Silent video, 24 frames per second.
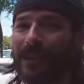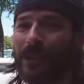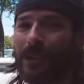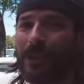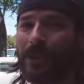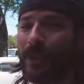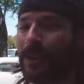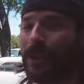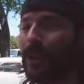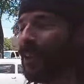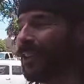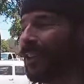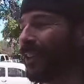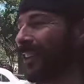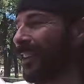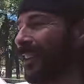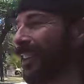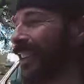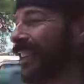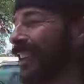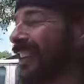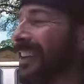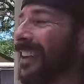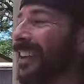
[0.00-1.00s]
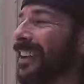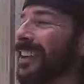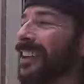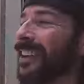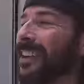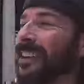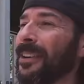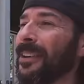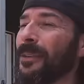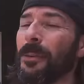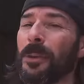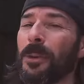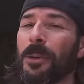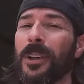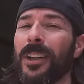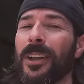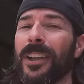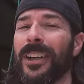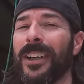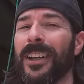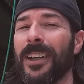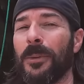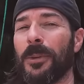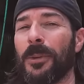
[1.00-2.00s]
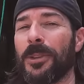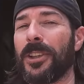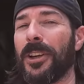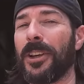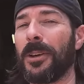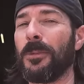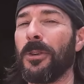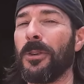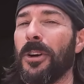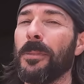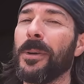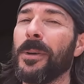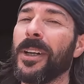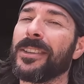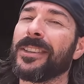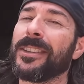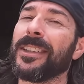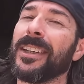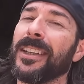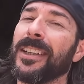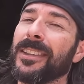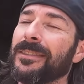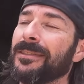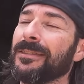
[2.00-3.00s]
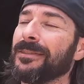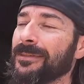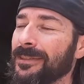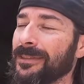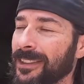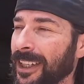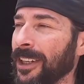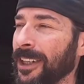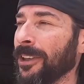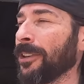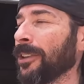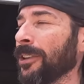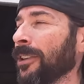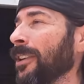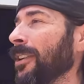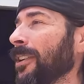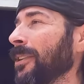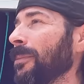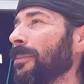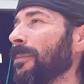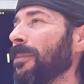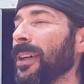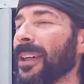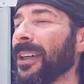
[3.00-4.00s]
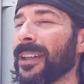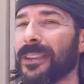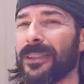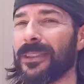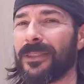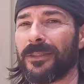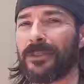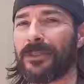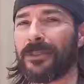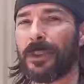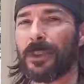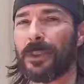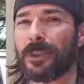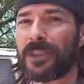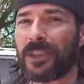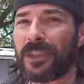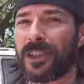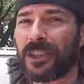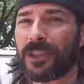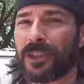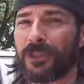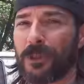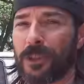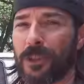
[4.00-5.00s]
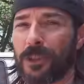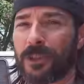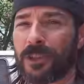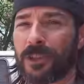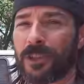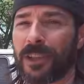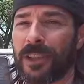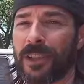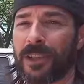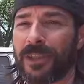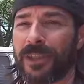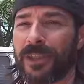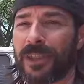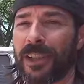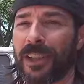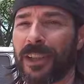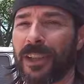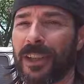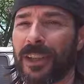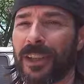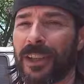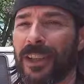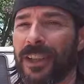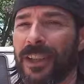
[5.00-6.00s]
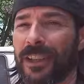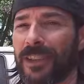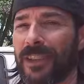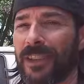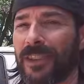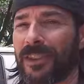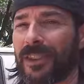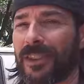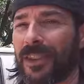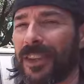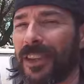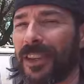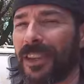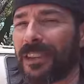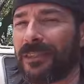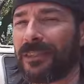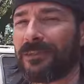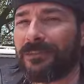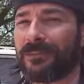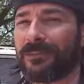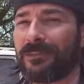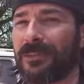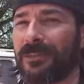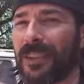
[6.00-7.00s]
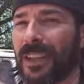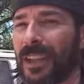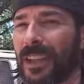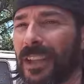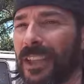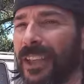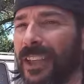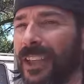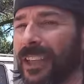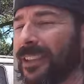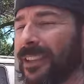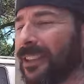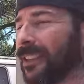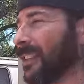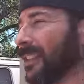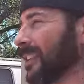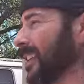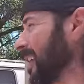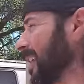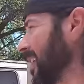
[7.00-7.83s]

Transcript: so We'll, uh, we'll talk more about that later, but first things first, let's uh, get this thing clean